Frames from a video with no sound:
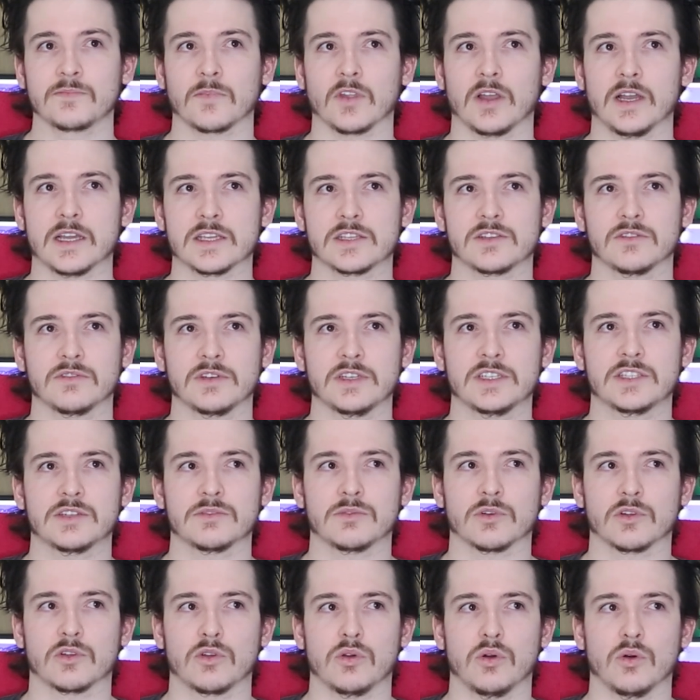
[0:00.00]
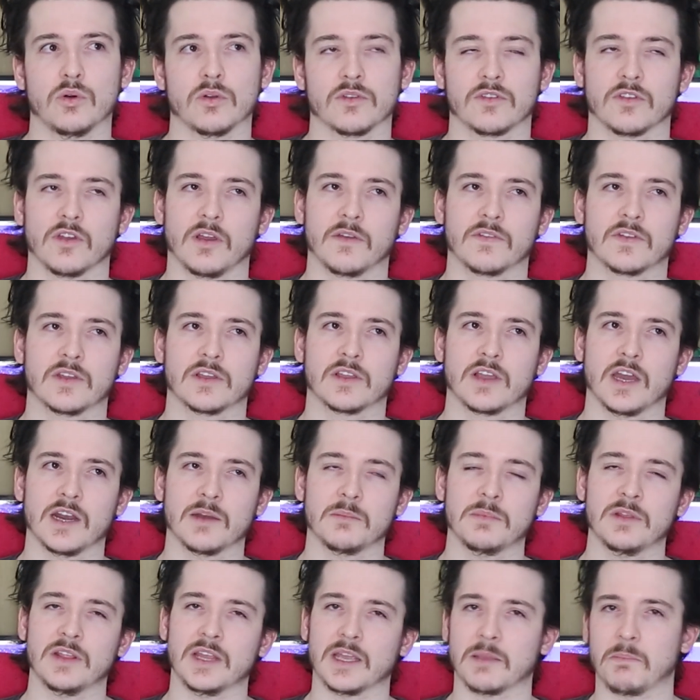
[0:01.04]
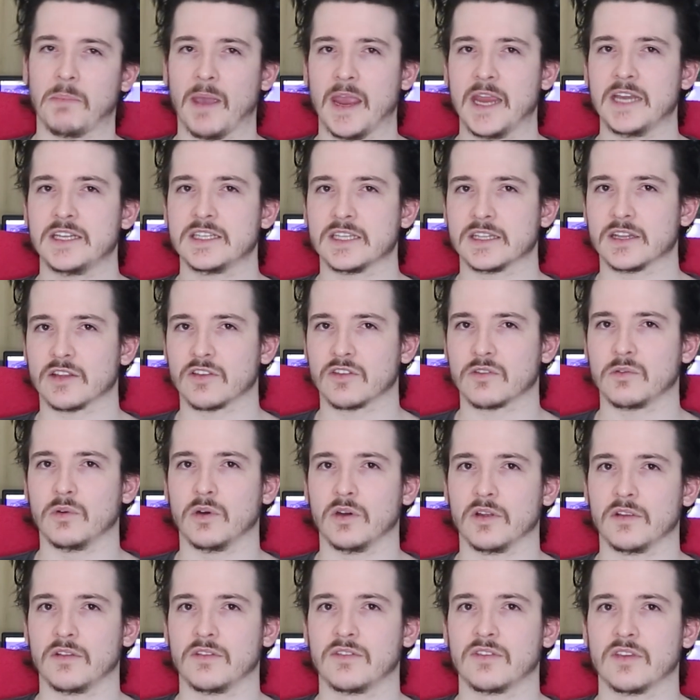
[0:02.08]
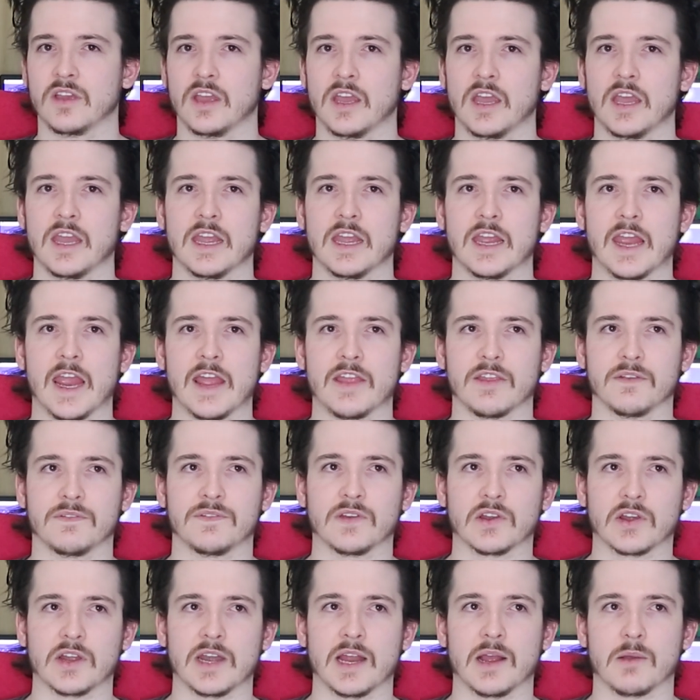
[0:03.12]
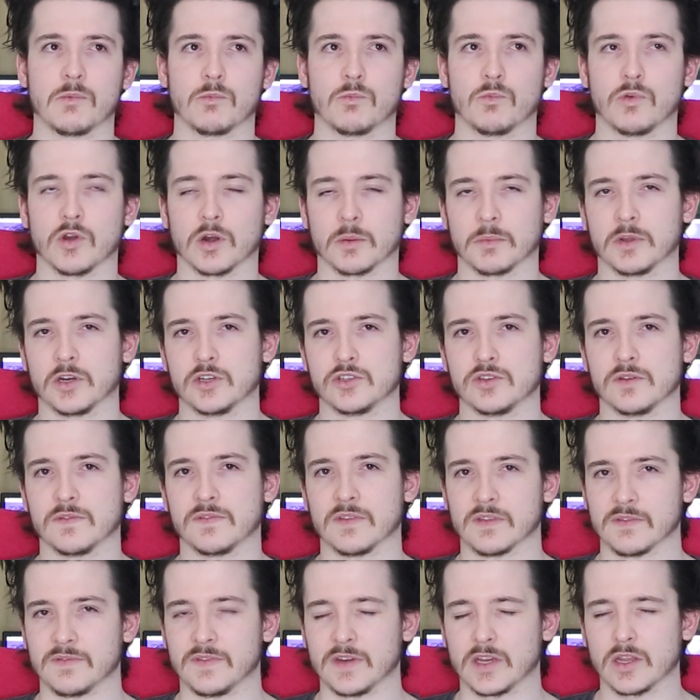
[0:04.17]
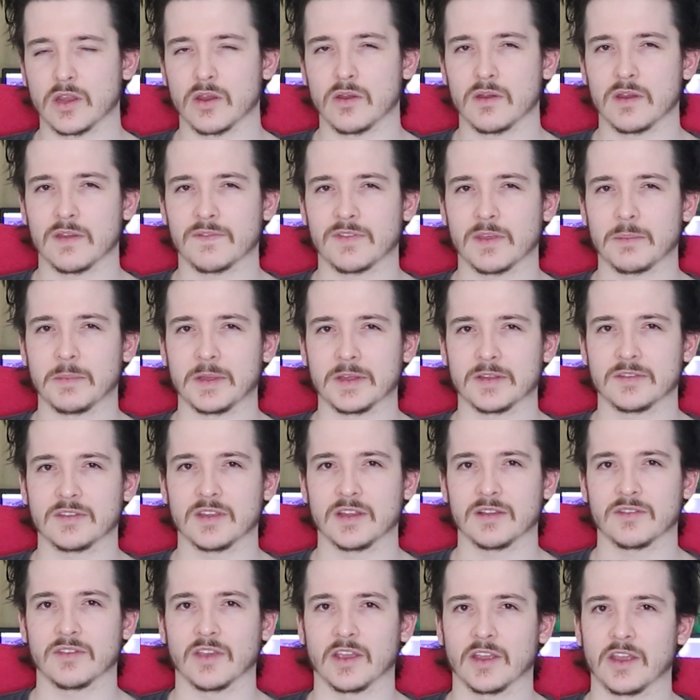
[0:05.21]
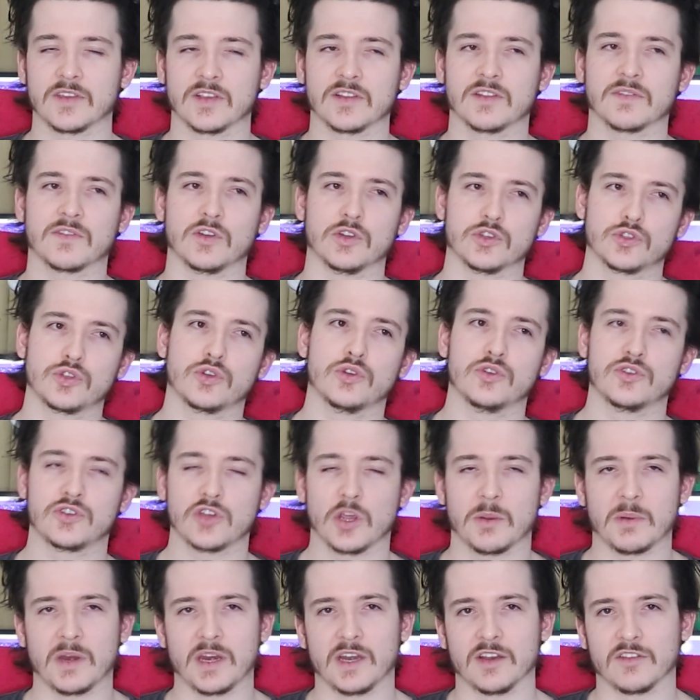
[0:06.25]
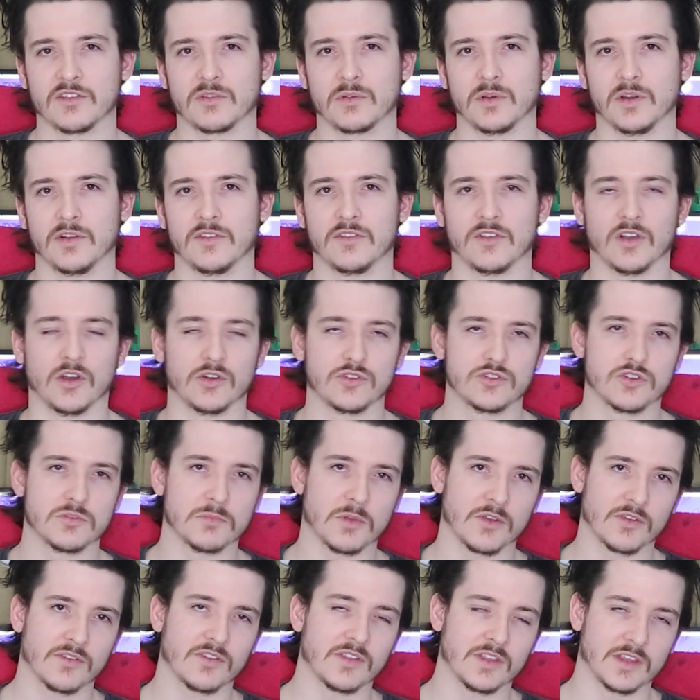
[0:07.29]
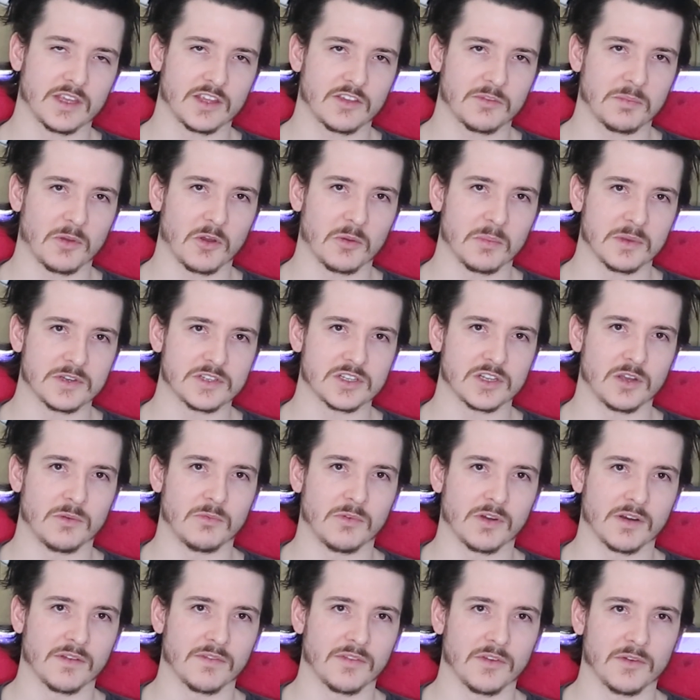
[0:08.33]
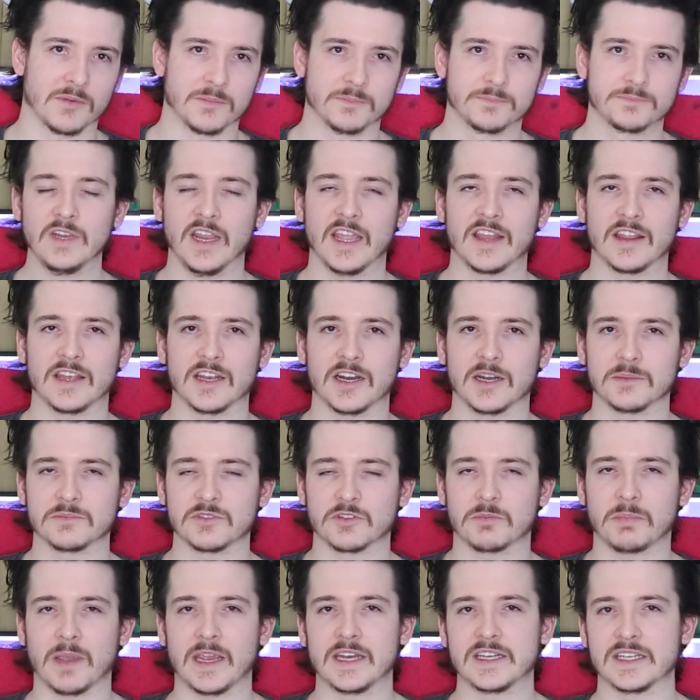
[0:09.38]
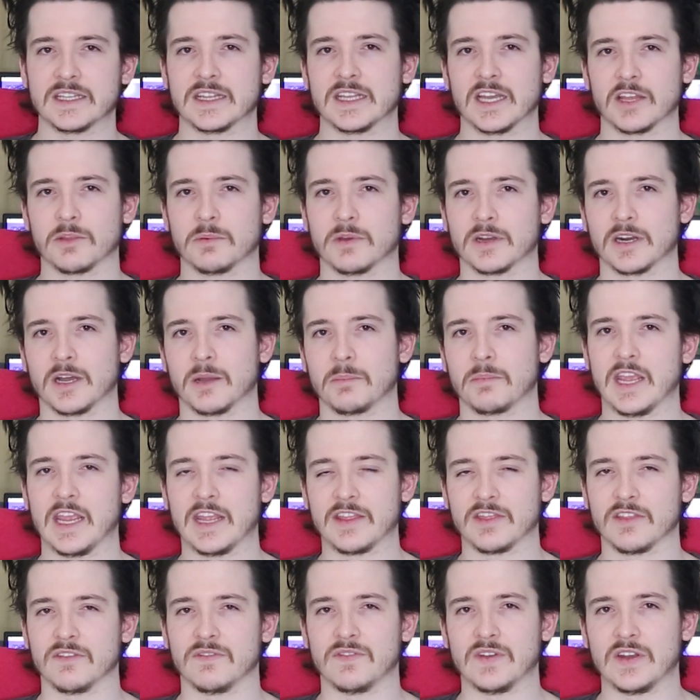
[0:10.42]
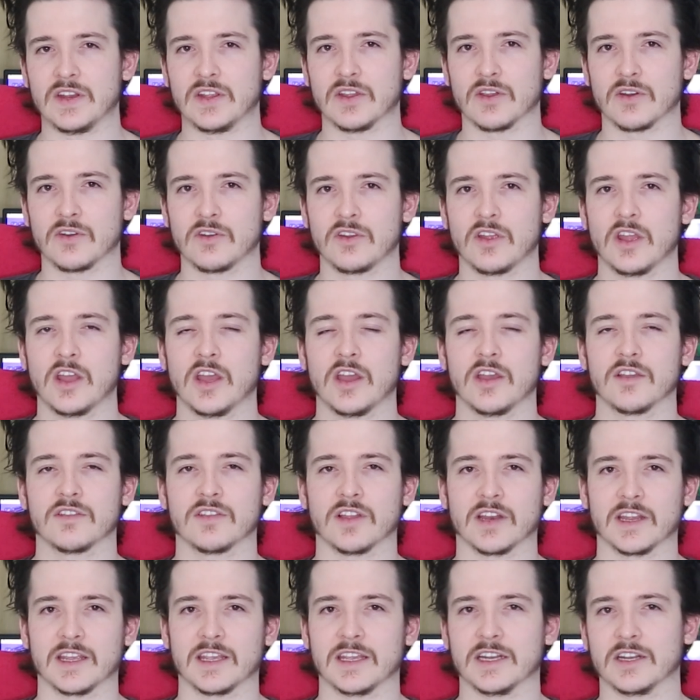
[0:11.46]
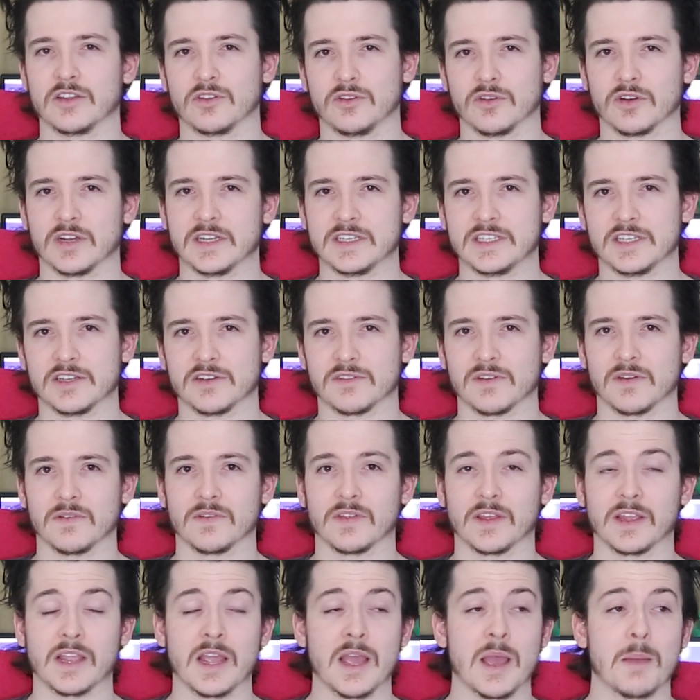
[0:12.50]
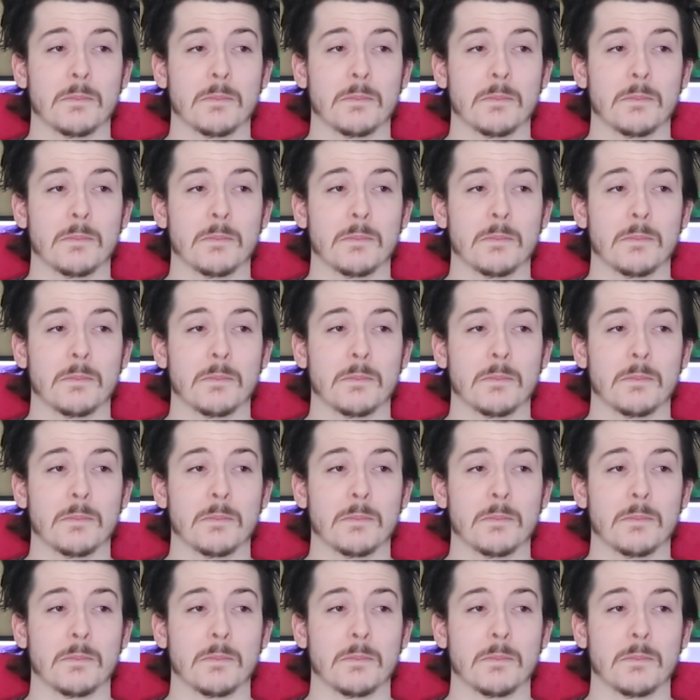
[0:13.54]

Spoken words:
I still need to record, so I've kind of been painting the squads and then figuring out what I'm going to do for the video, if that makes sense. Since I've got 2 Terminator squads, I'll do most of the experimenting on one of them, and then I'm just painting the other one up in the video so that I can get a good idea of everything.